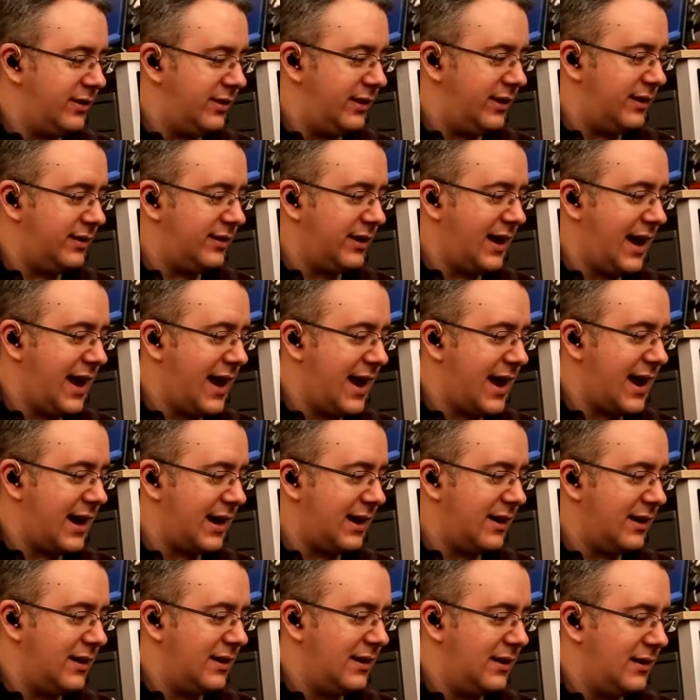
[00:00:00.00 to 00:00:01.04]
The
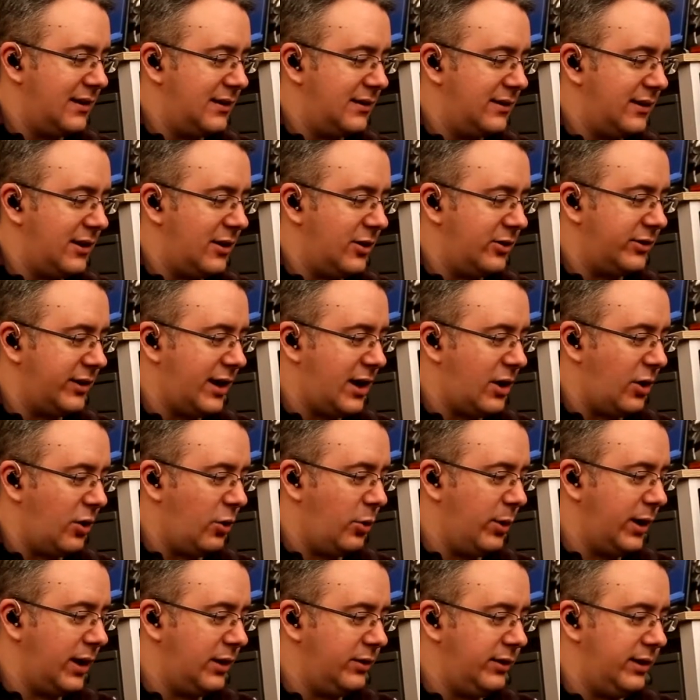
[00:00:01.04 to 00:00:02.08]
attack tells how
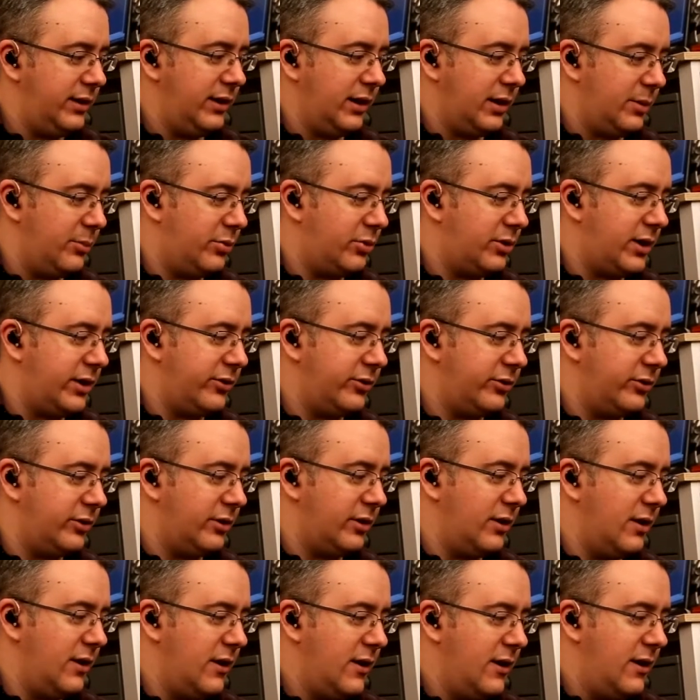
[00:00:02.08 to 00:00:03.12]
quickly the
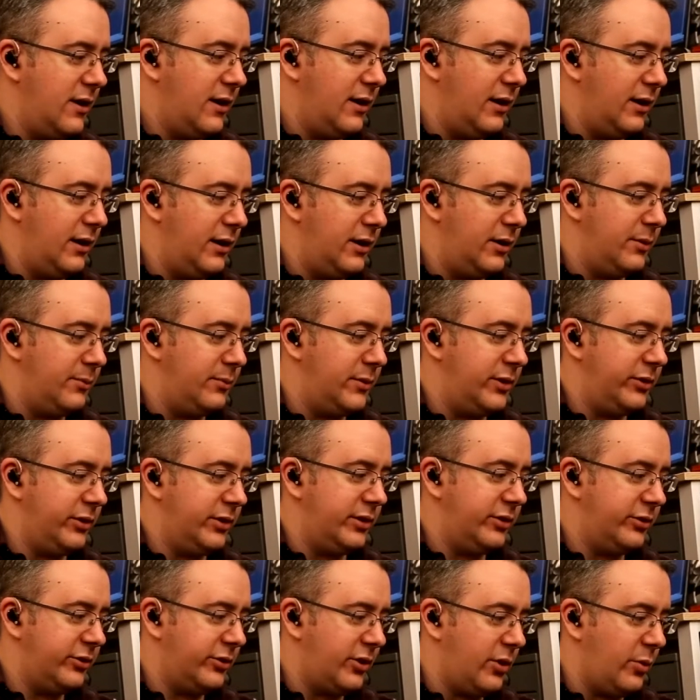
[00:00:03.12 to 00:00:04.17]
compressor is going
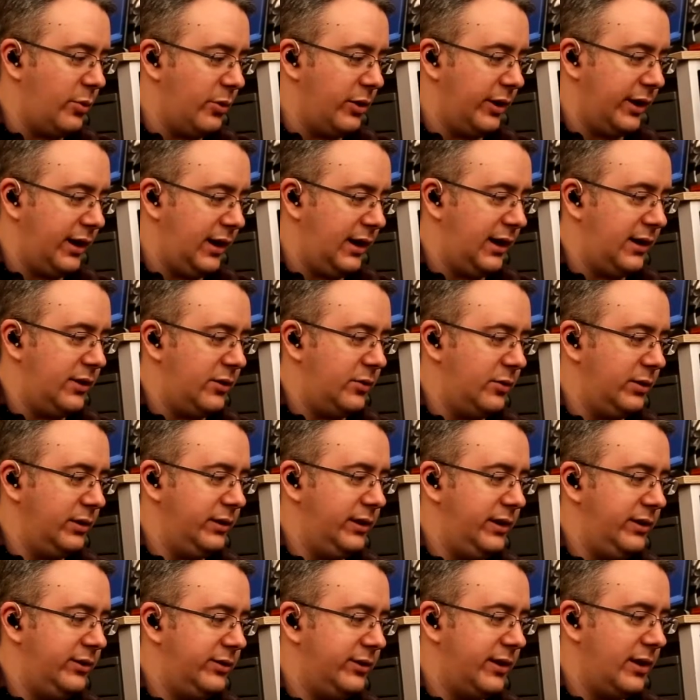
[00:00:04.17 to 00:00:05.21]
to start working, and the
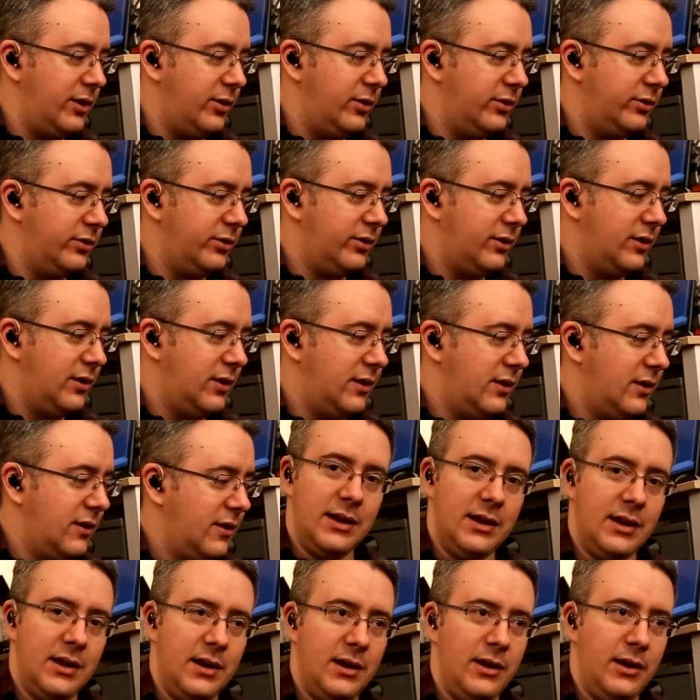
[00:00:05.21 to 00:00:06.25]
release tells
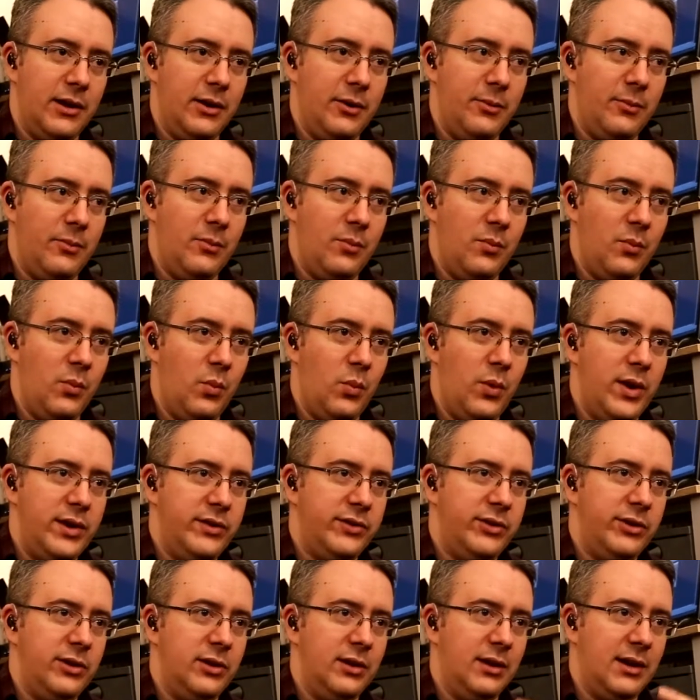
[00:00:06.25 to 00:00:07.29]
when
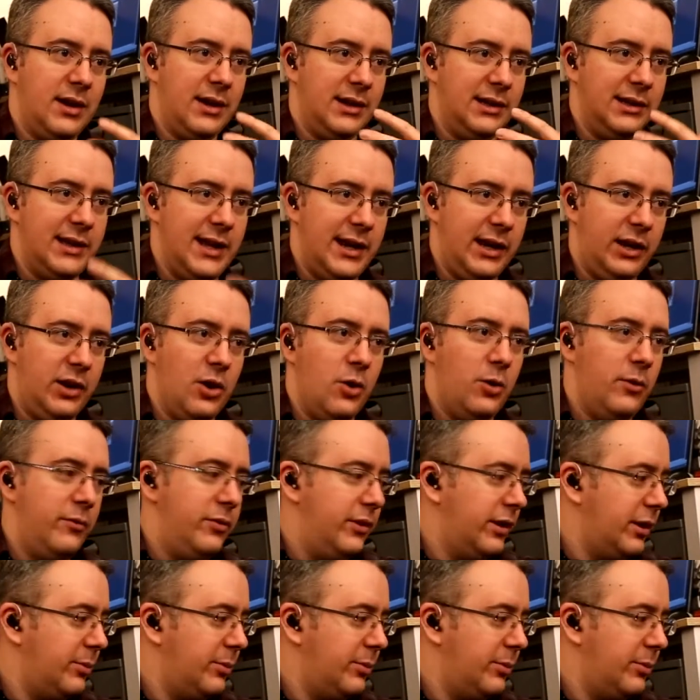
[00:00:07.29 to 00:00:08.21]
to kind of let go of the